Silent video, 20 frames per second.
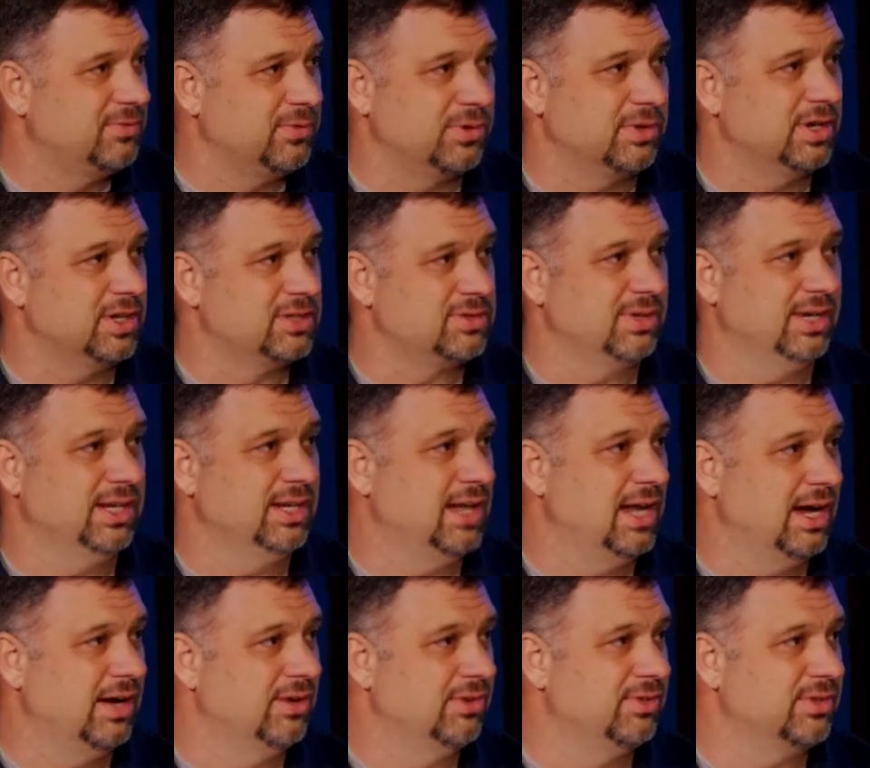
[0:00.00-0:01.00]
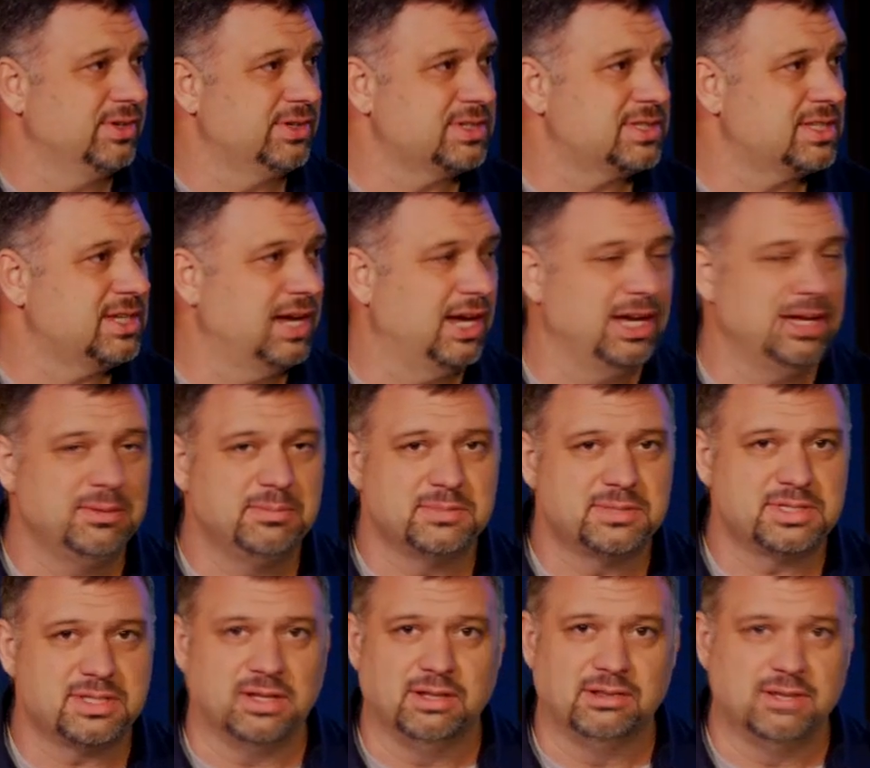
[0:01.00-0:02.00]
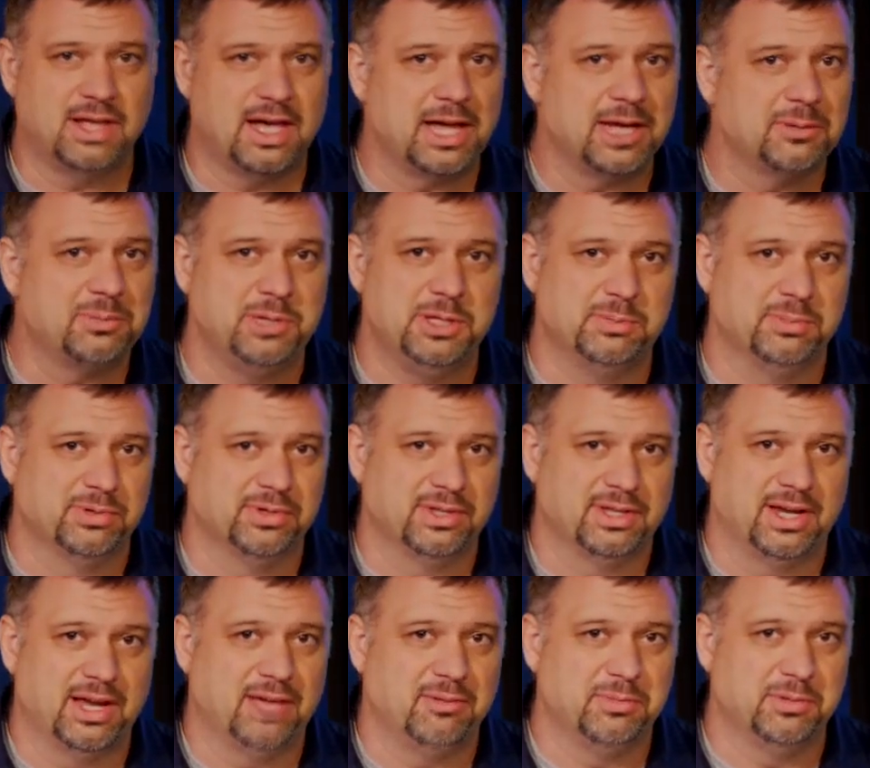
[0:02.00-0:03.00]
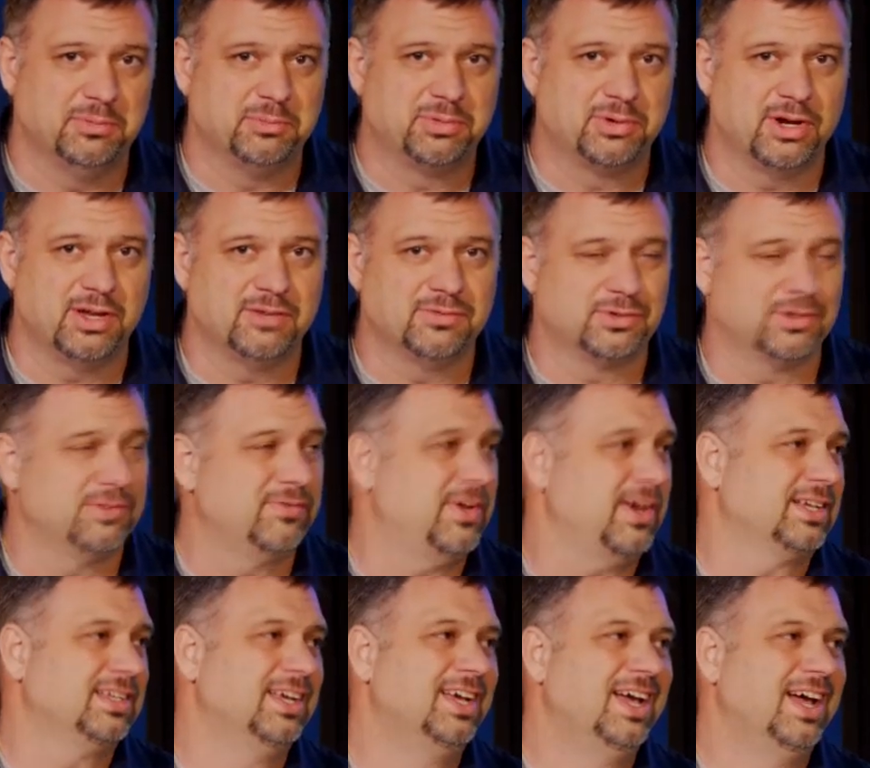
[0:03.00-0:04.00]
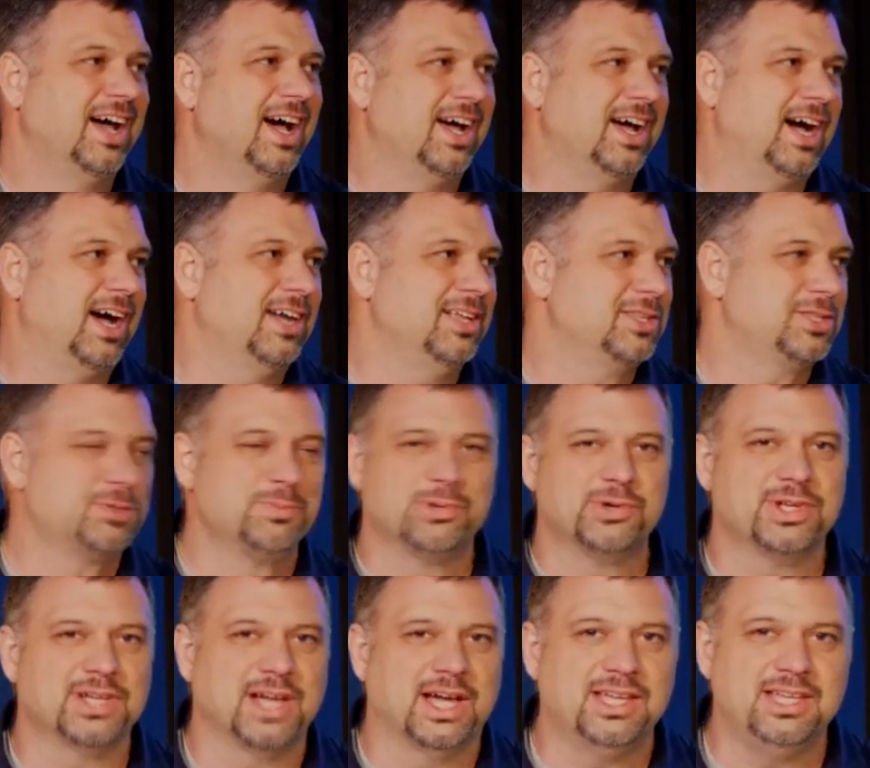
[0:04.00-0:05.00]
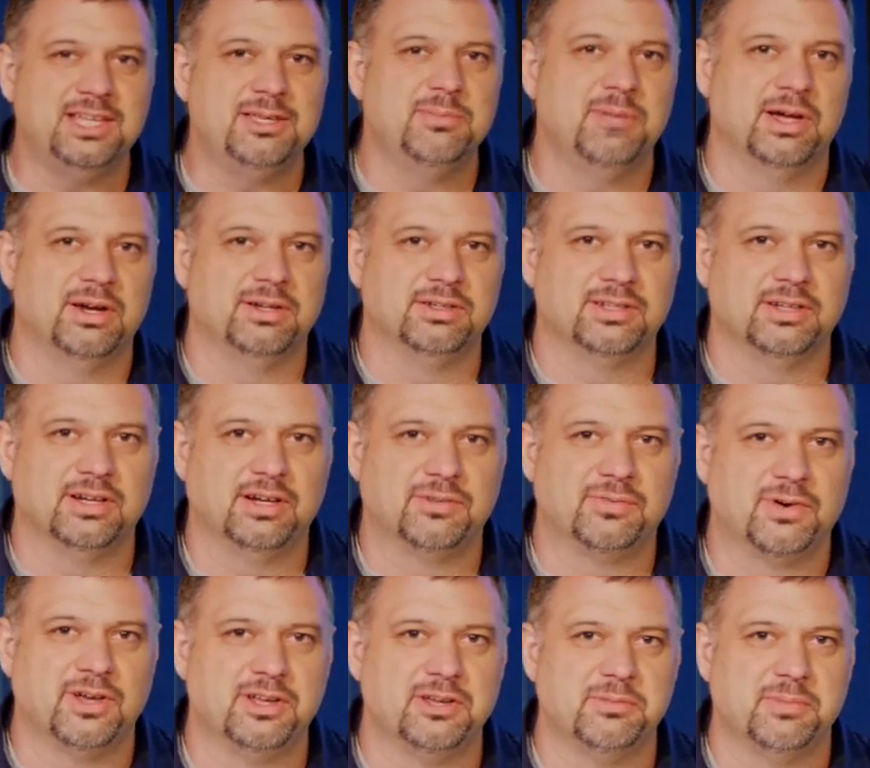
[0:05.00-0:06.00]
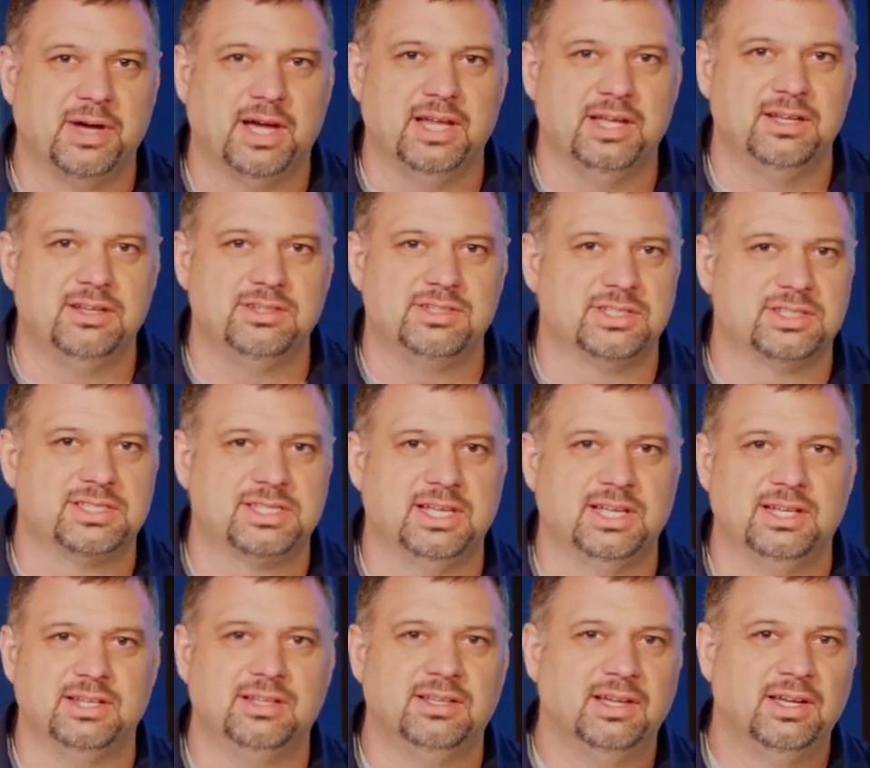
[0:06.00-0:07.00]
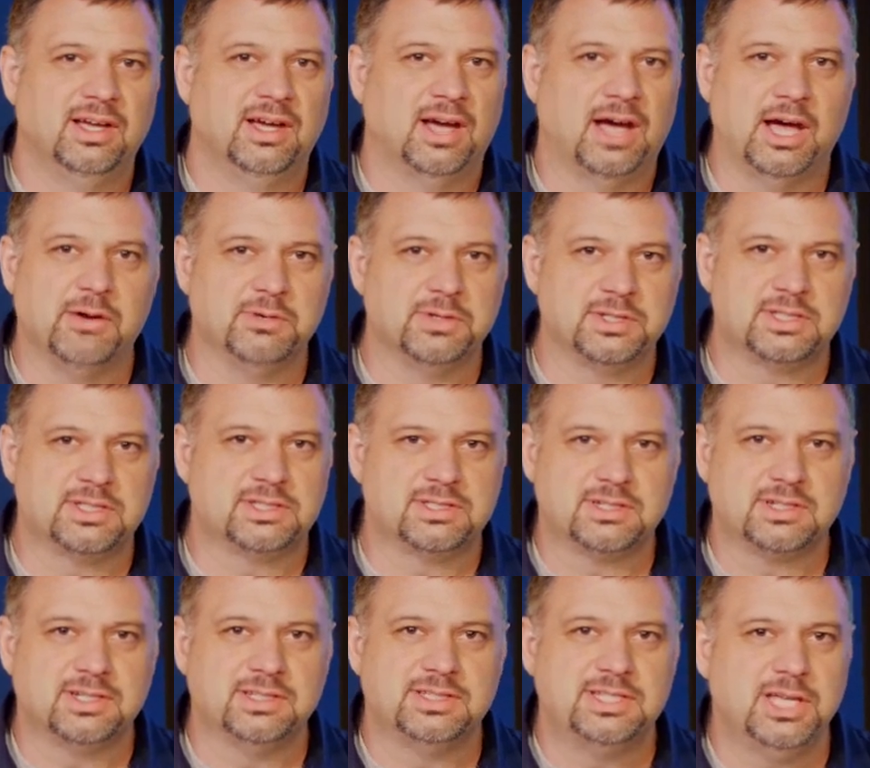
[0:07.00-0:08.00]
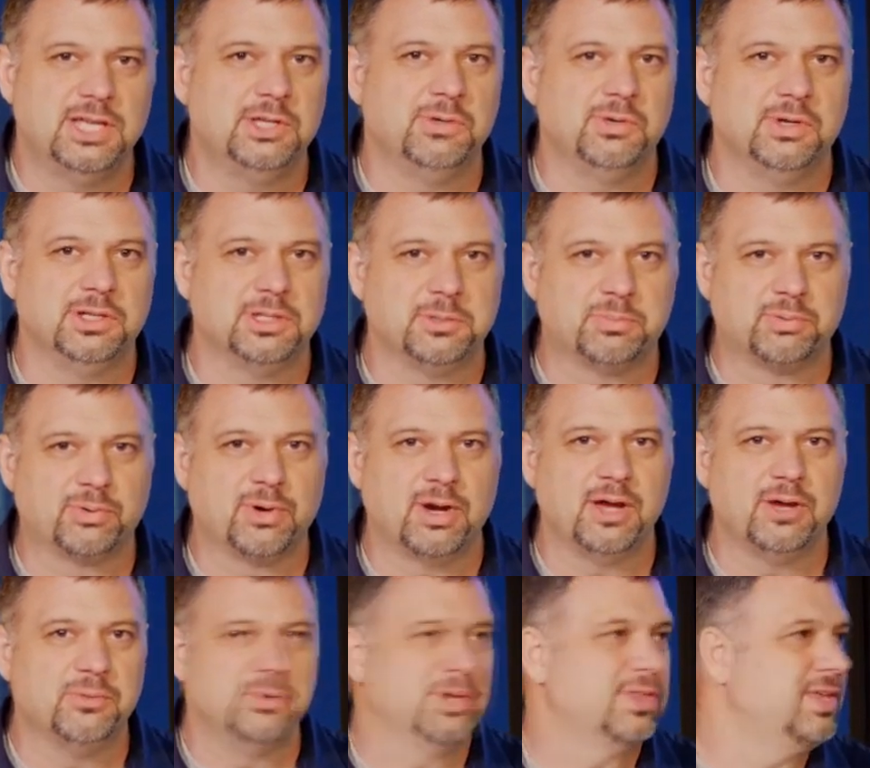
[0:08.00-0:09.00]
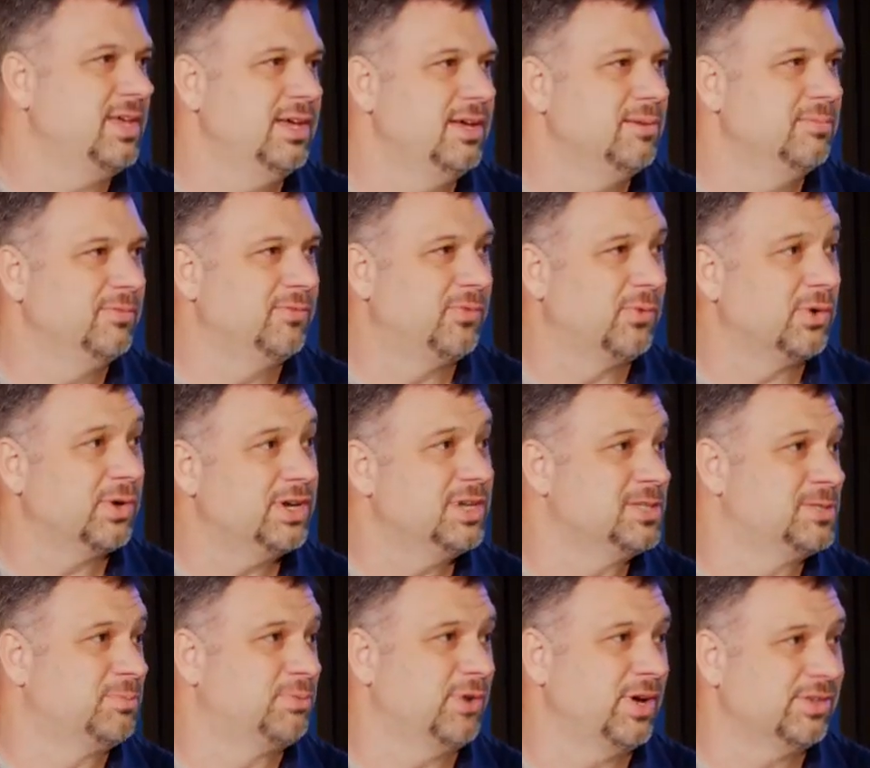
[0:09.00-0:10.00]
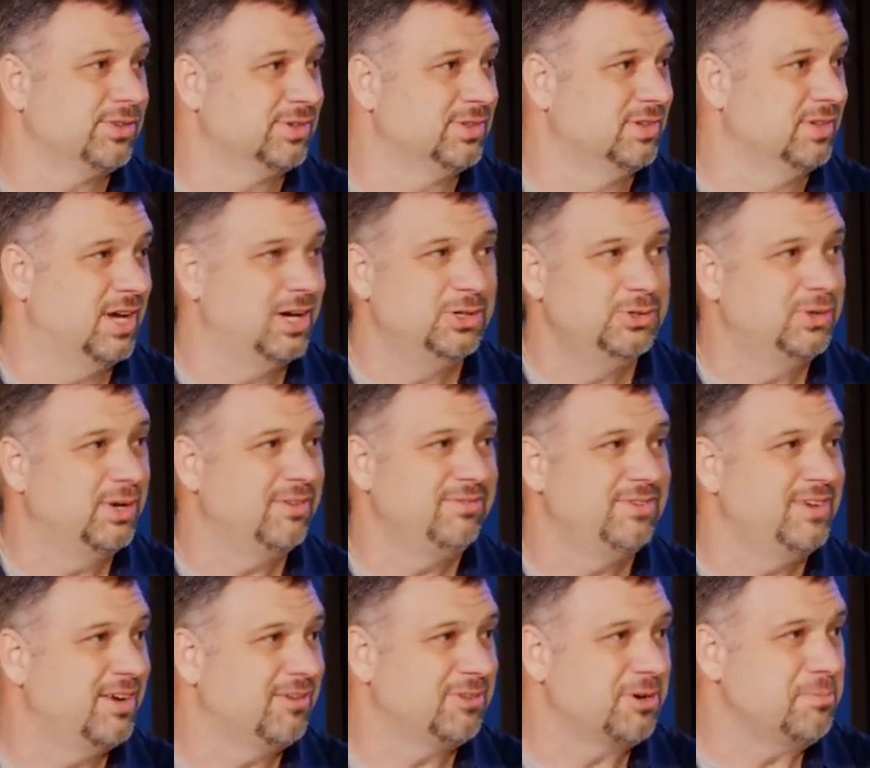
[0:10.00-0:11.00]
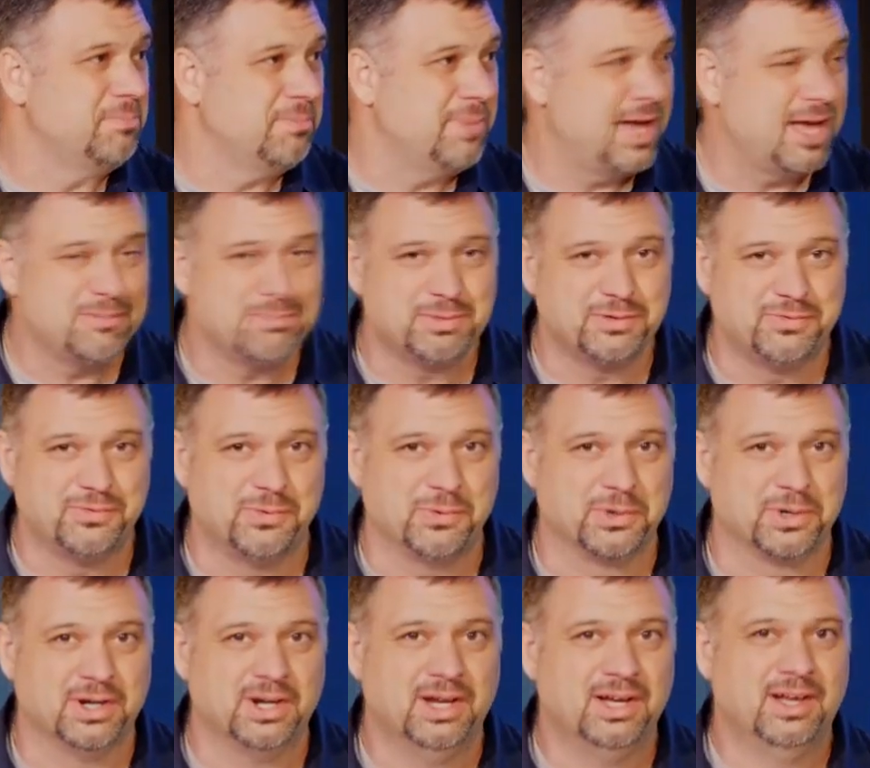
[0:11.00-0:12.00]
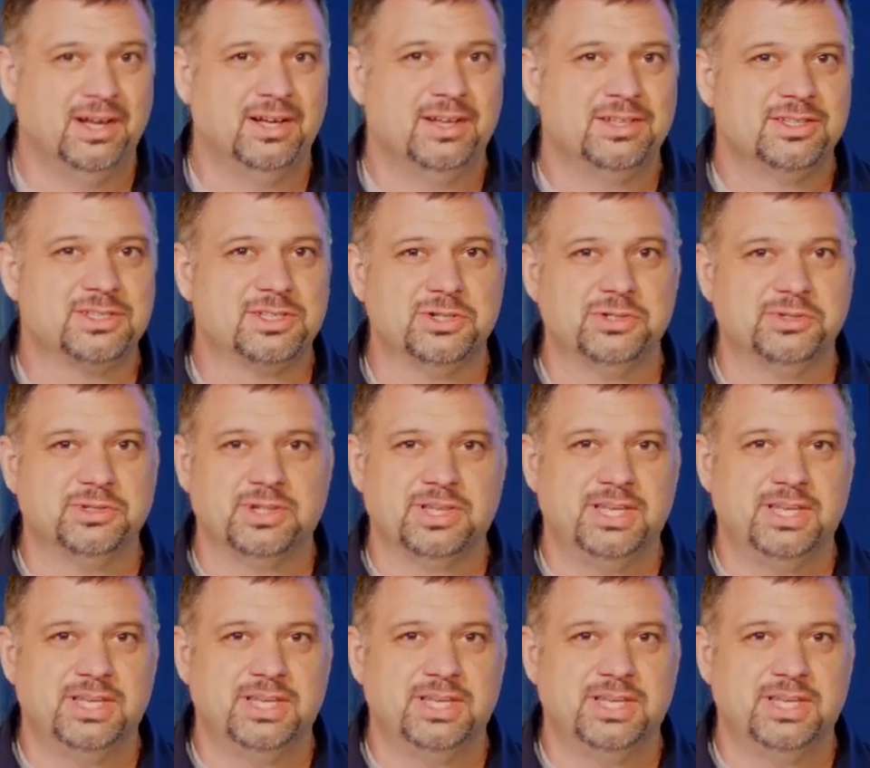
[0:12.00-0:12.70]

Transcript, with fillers: for us right now. There's times, a lot of people that I've been praying for. In fact, this morning I emailed a friend of mine and just said I was continuing to pray with him for his brother in law, who I've never met before. So